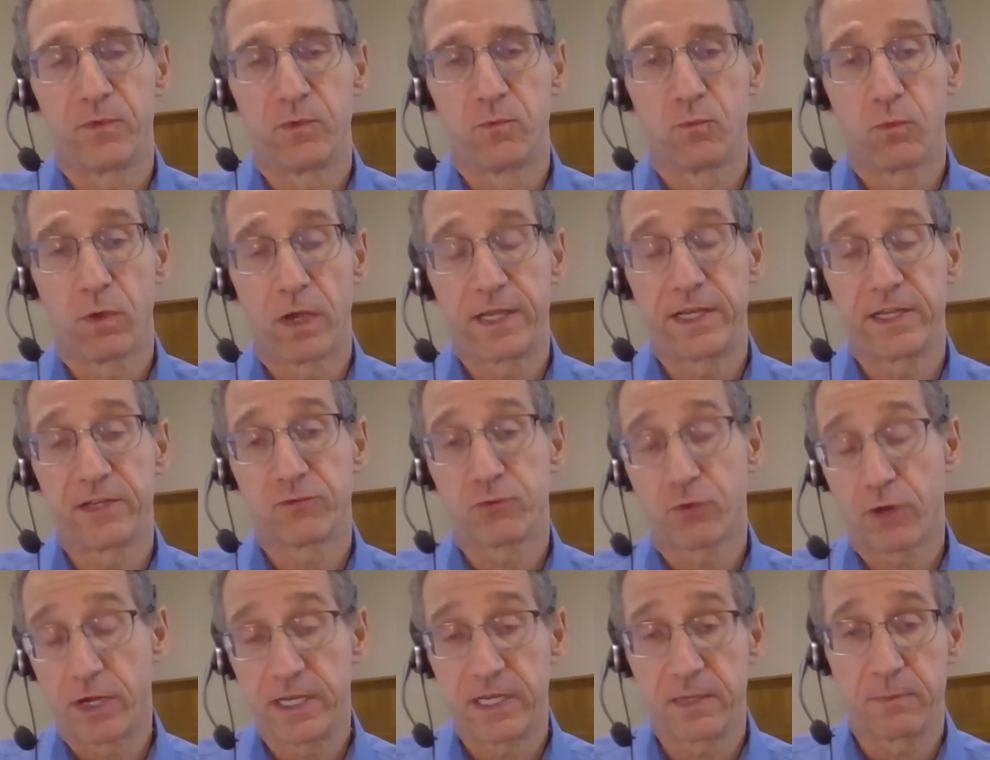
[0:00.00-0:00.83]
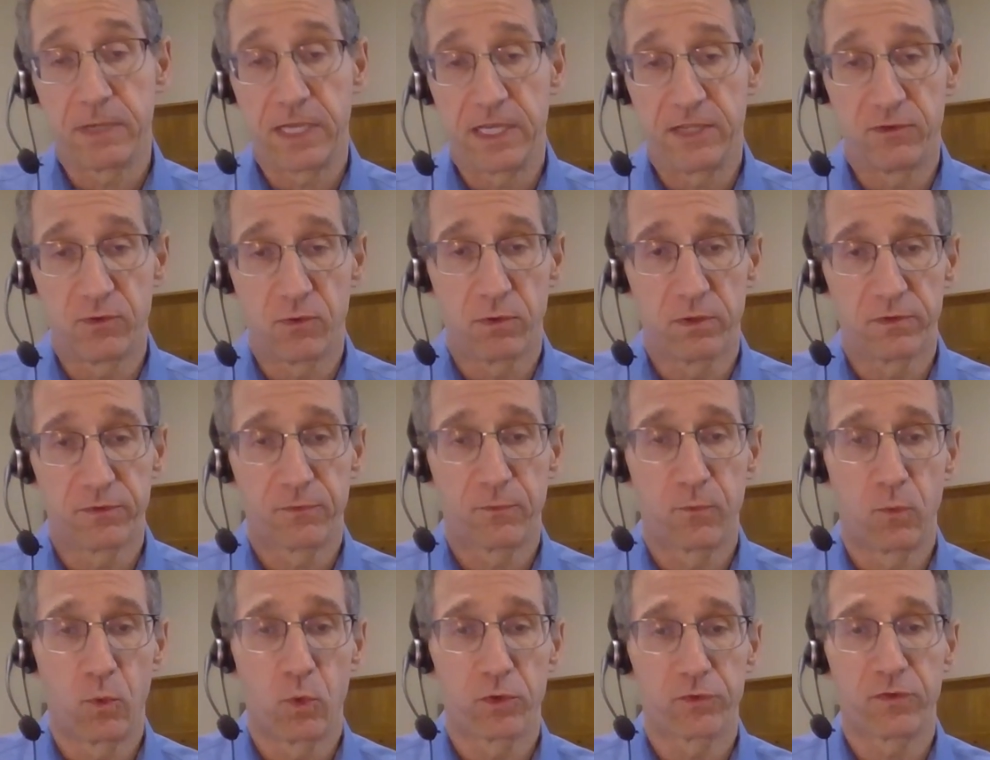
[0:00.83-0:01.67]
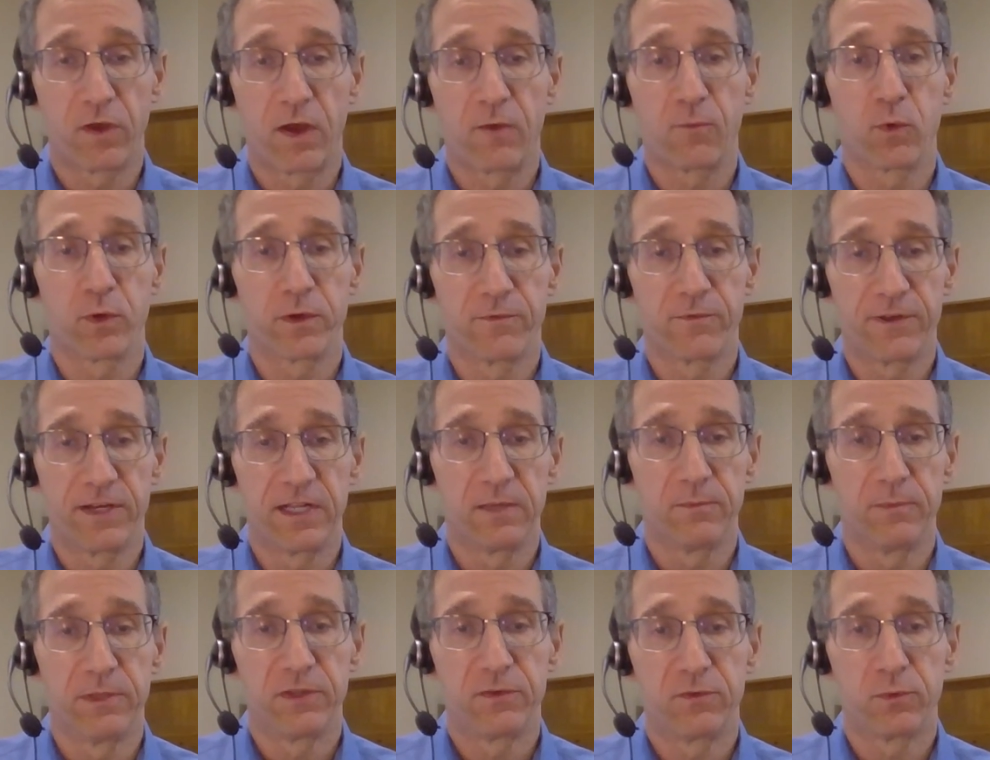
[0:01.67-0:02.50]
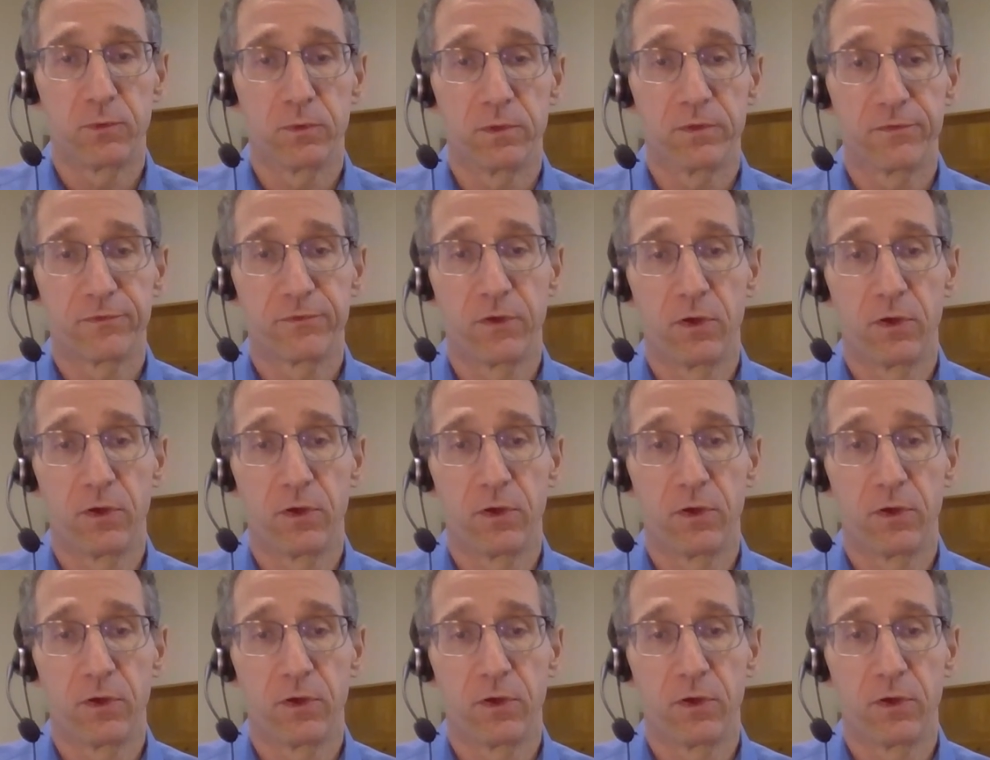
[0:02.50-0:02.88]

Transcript: writing training manuals for software development tools.